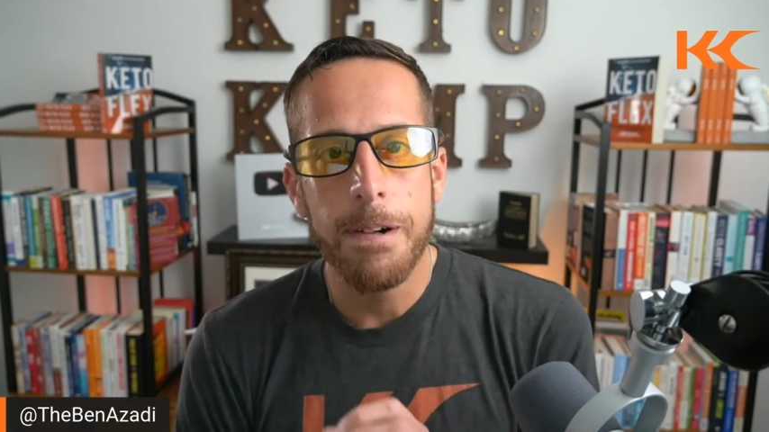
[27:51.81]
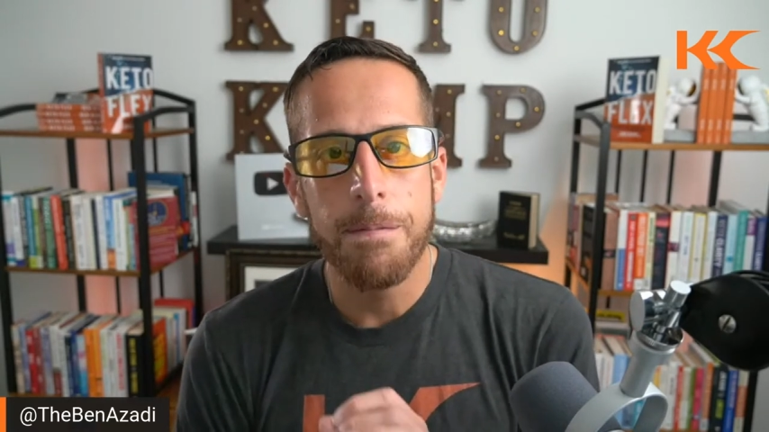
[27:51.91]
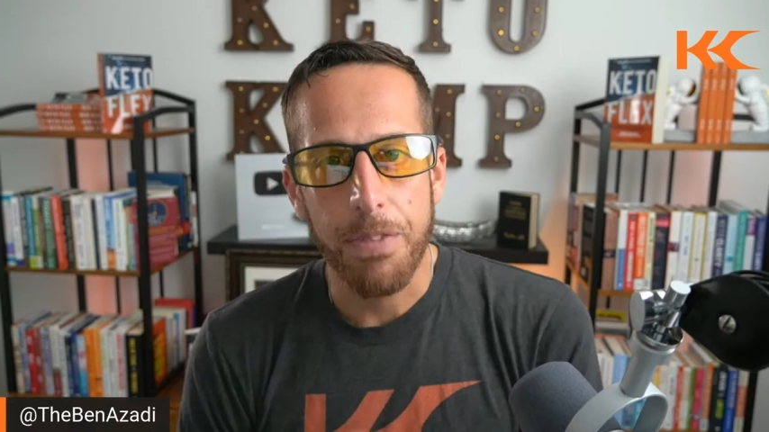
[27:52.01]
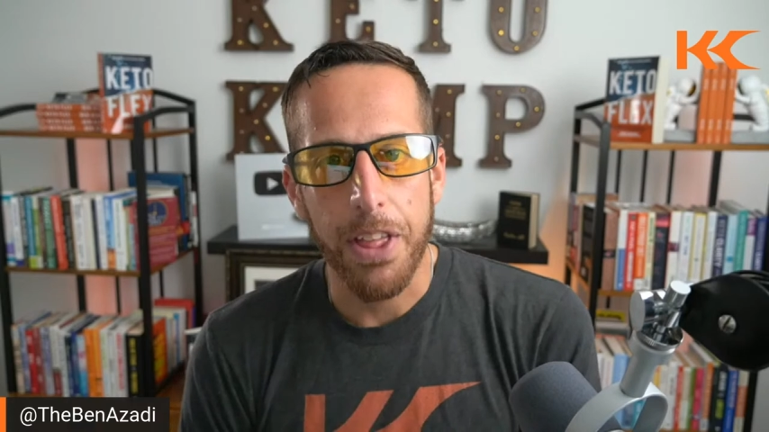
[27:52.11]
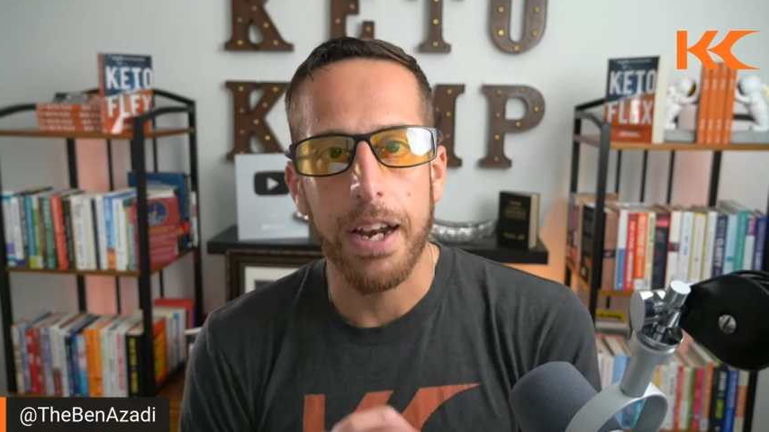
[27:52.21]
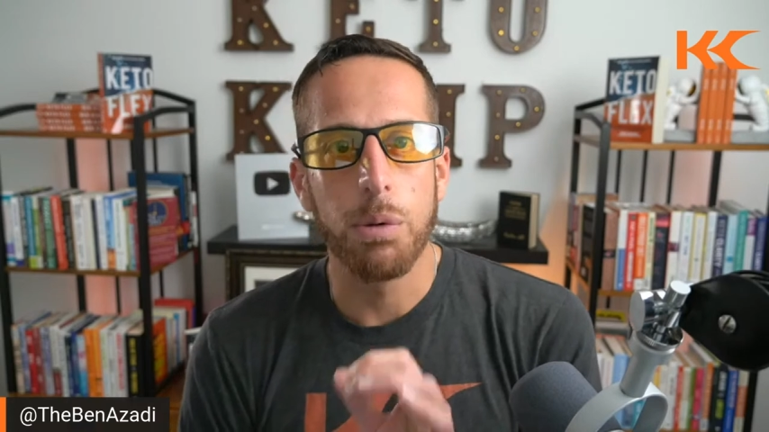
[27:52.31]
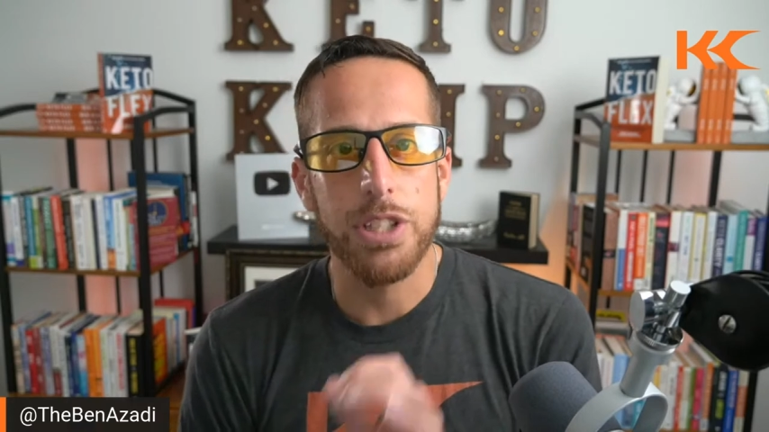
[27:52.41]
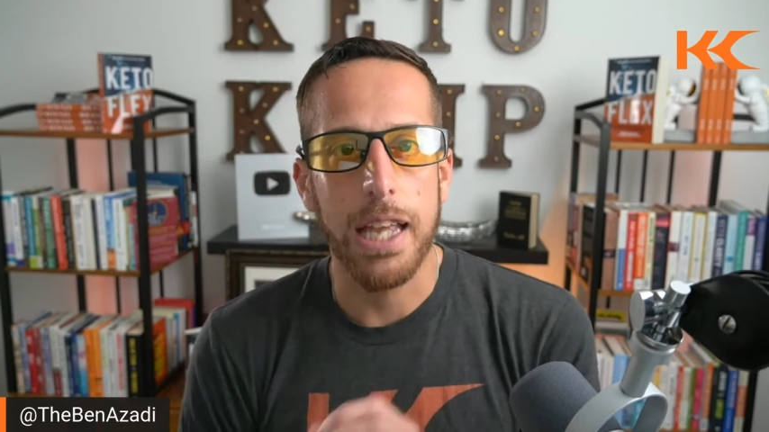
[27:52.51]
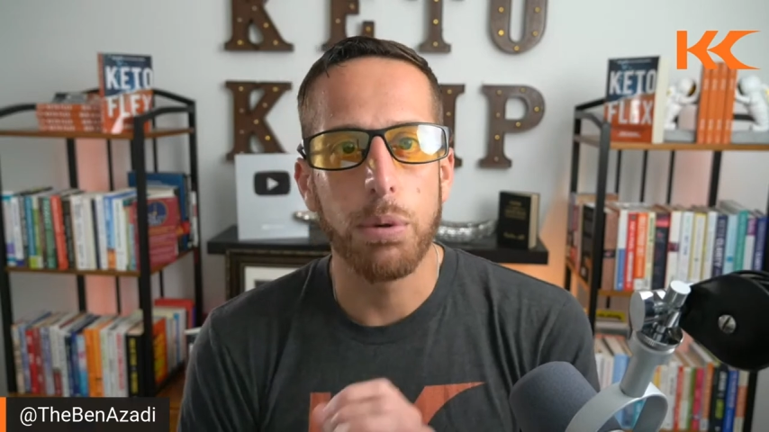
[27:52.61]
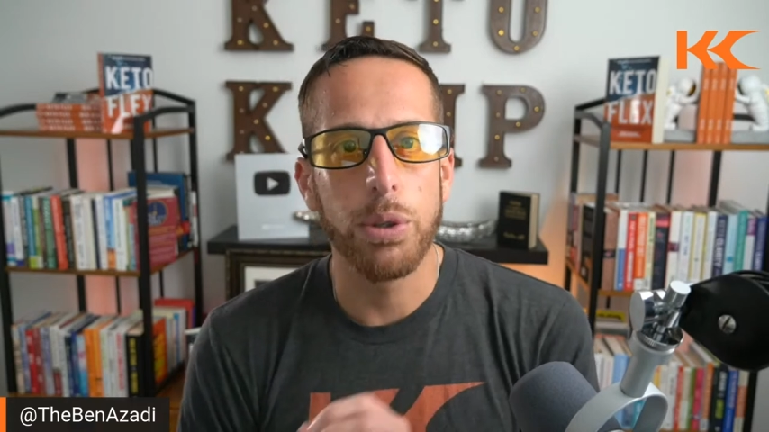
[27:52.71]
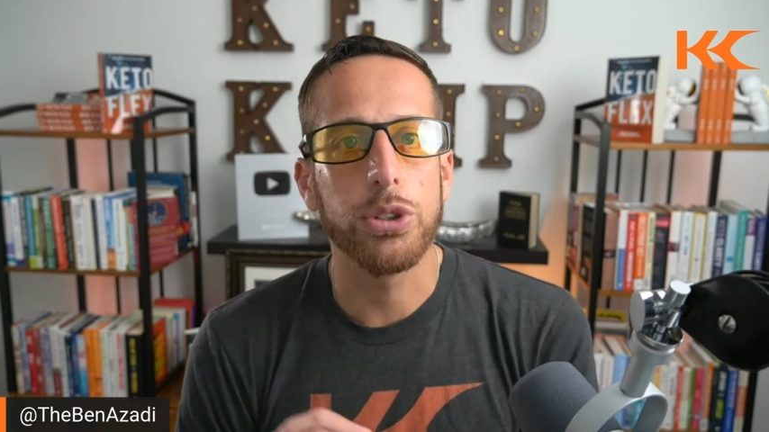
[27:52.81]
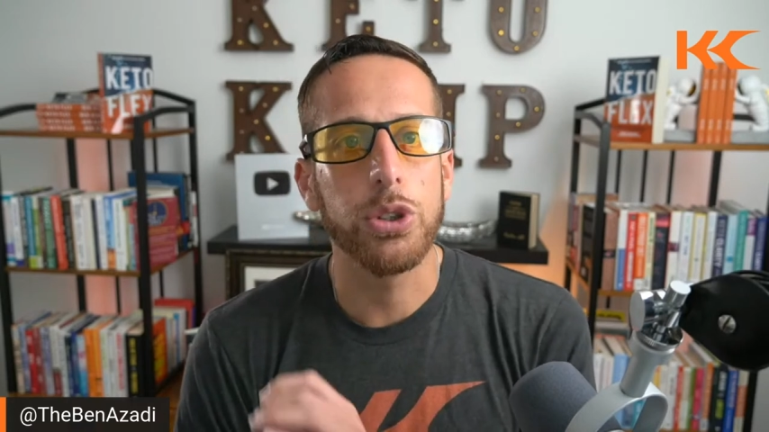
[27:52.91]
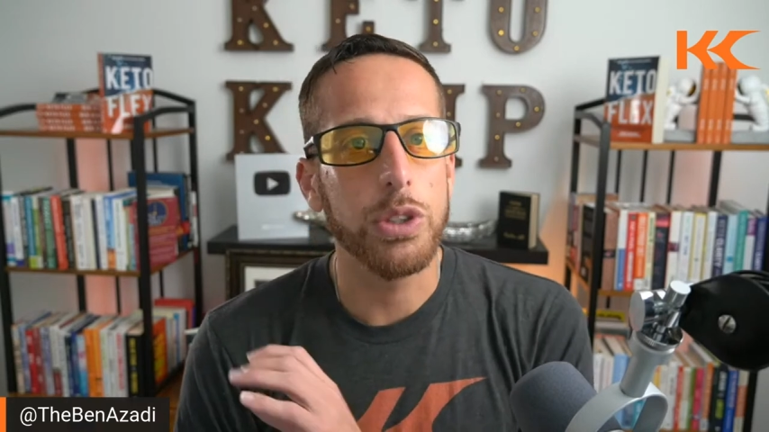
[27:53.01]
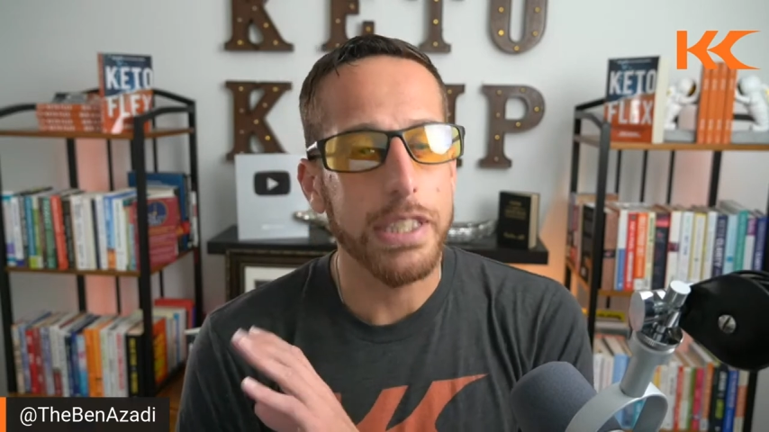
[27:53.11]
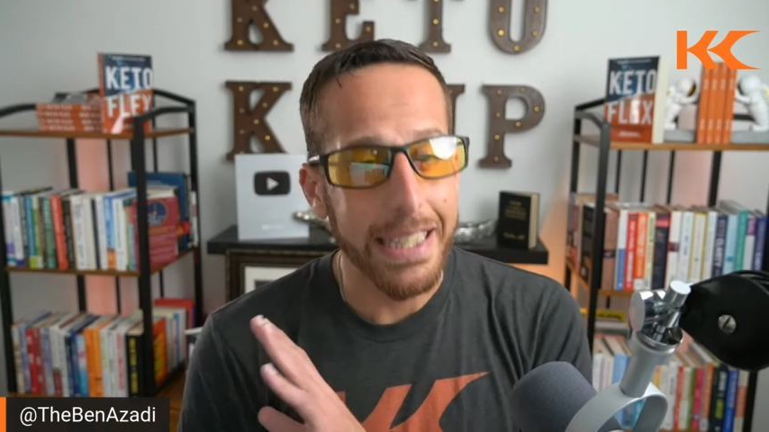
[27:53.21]
that I was able to
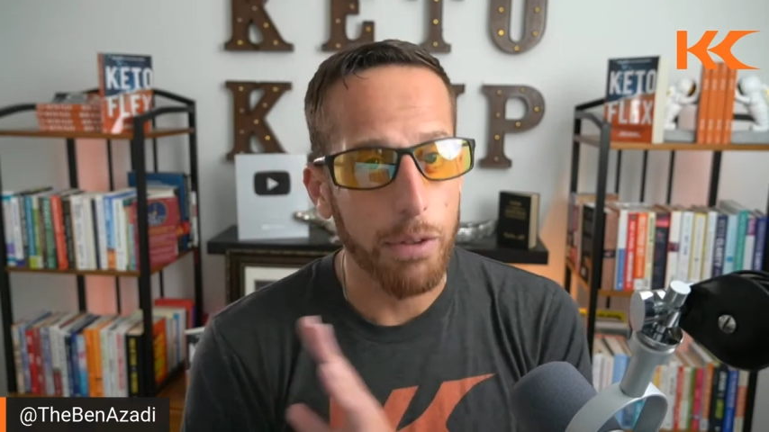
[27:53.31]
get